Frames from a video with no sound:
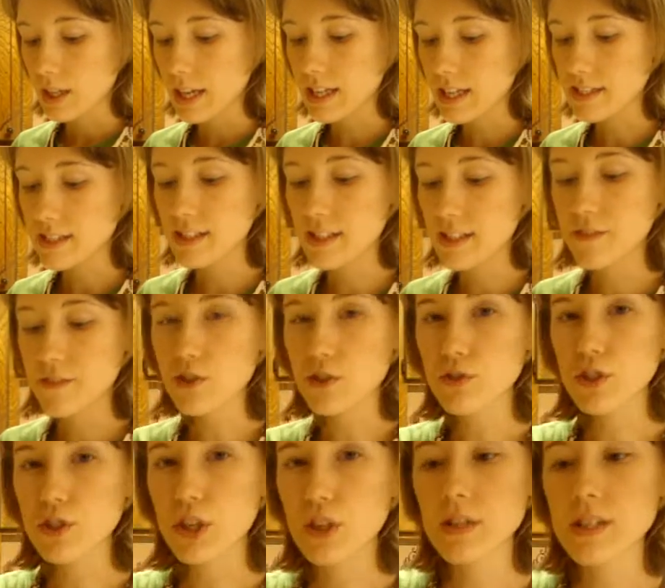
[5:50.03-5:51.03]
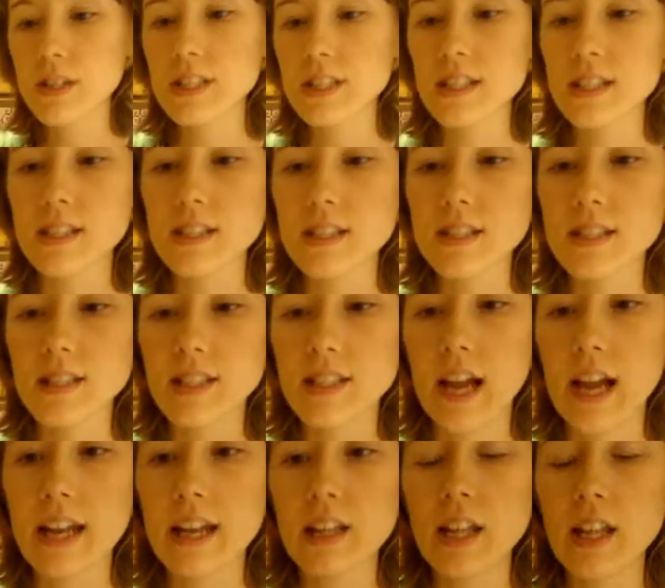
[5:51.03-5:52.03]
if you'll notice, it's
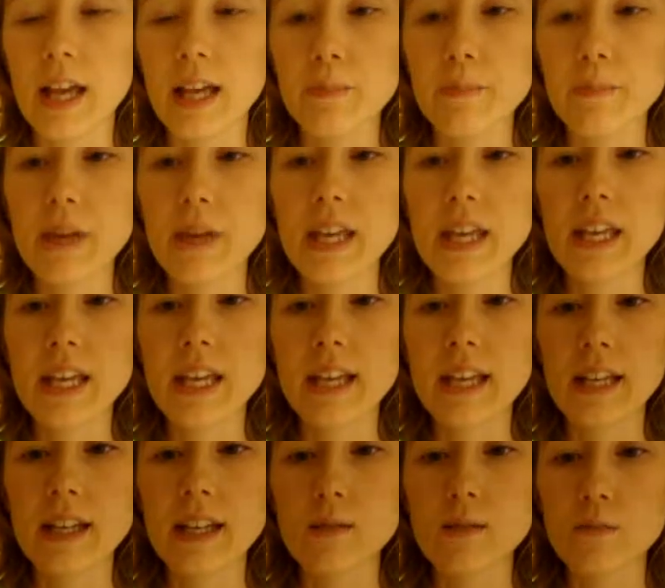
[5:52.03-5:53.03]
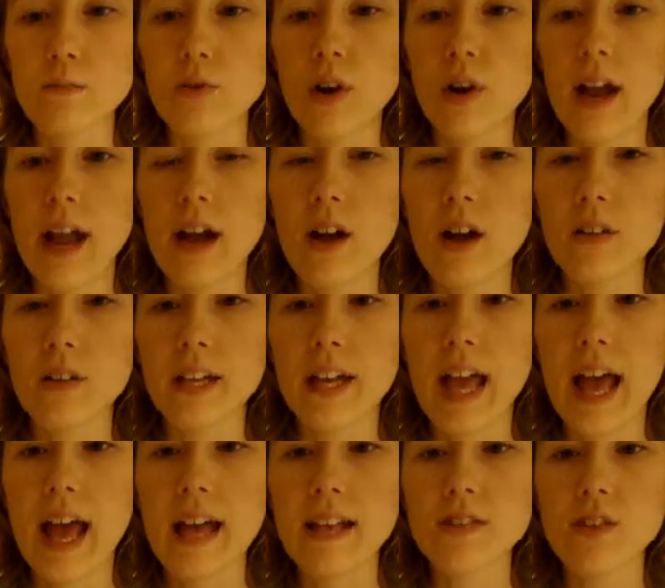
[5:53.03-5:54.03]
kind of like pink and brown, and
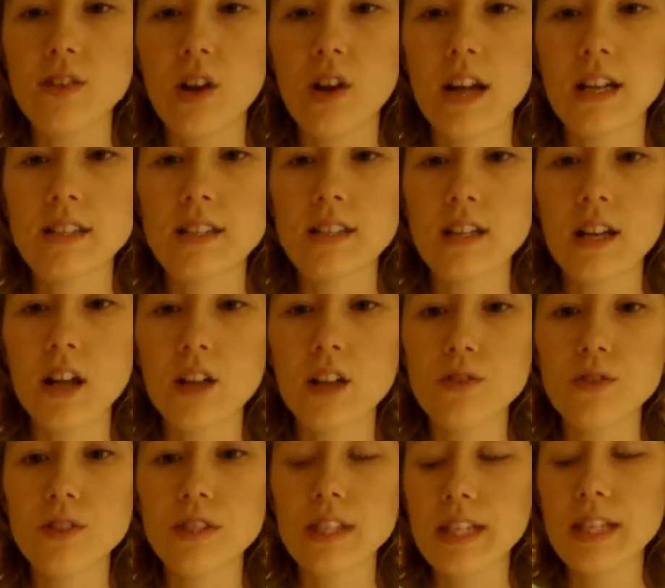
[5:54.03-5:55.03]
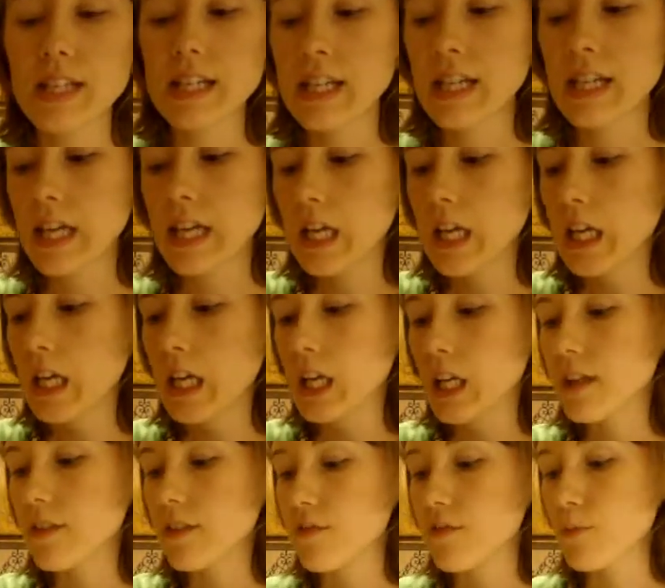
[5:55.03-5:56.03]
it has all kinds of colors in it.
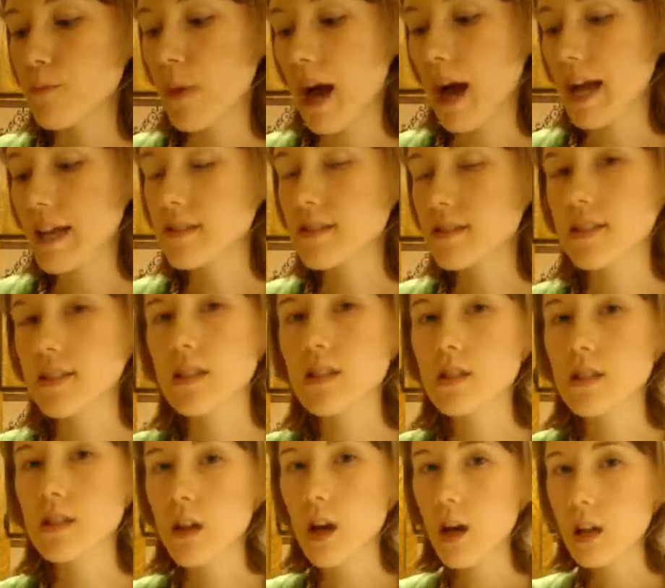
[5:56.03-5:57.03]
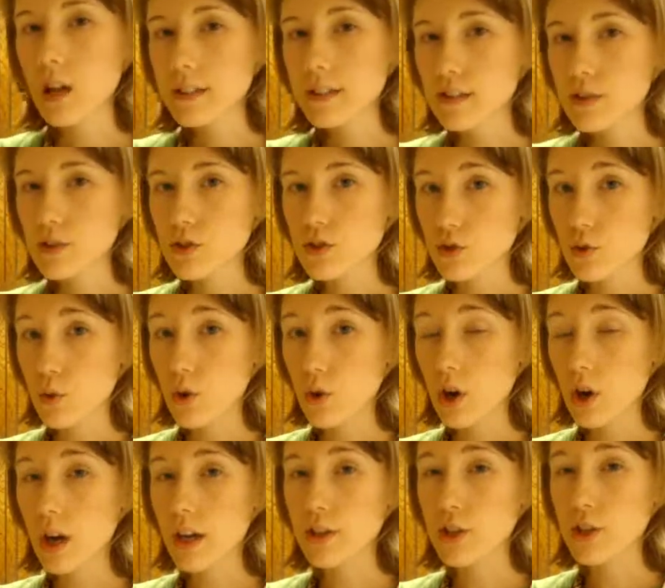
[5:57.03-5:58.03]
If you buy sea salt at the
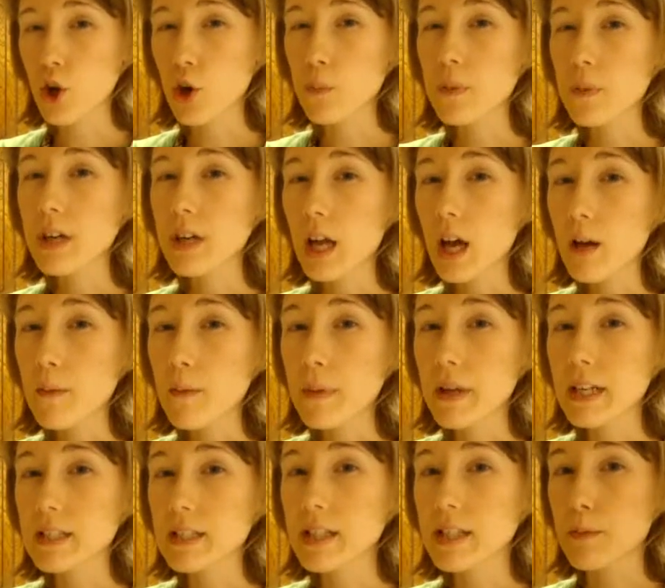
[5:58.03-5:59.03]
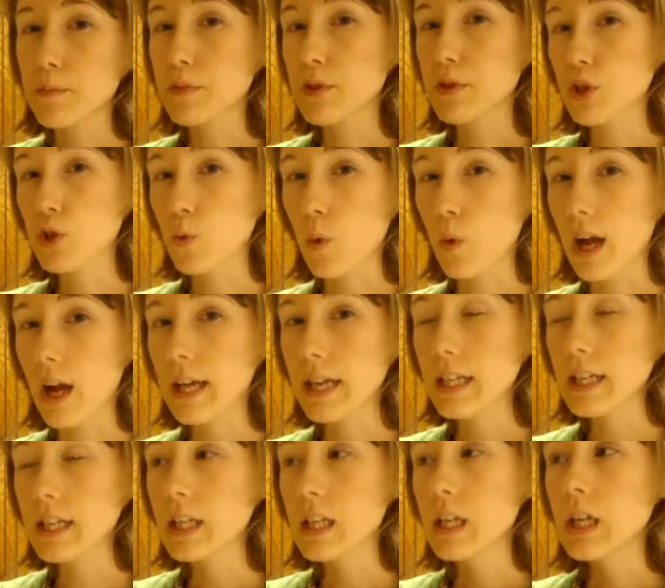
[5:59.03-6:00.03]
store and you open it up and it's like pure
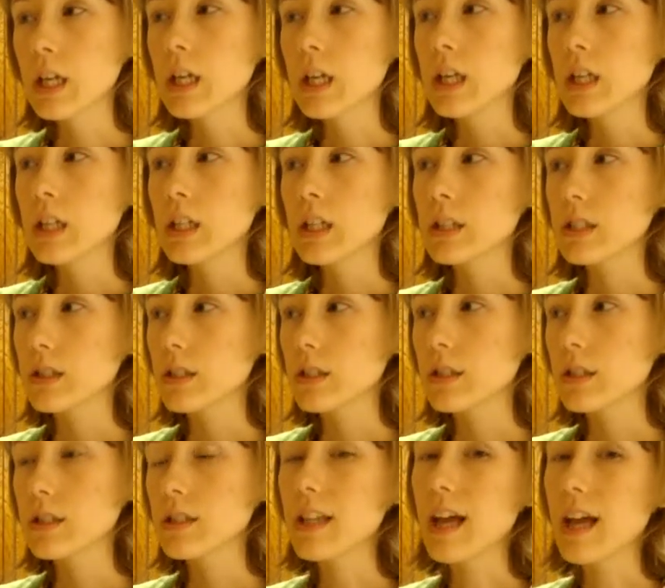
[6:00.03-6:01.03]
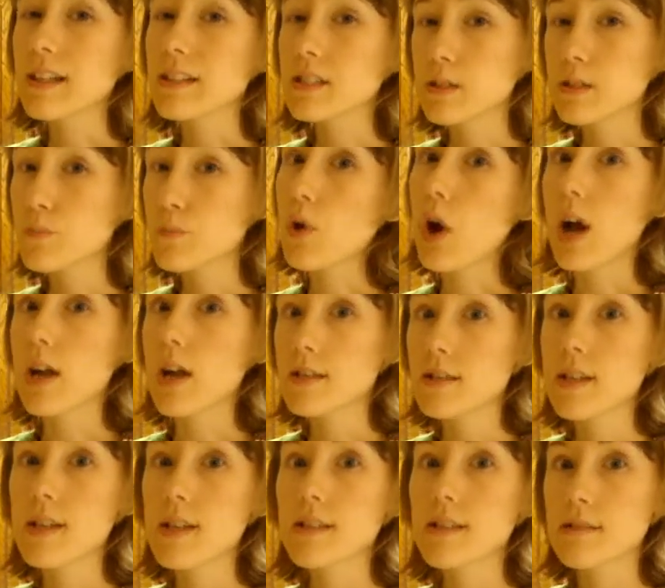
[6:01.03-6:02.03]
white, that's
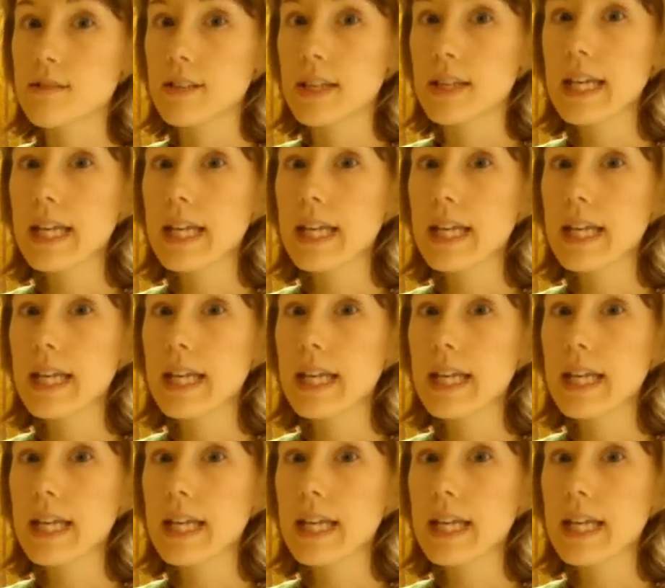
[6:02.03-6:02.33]
processed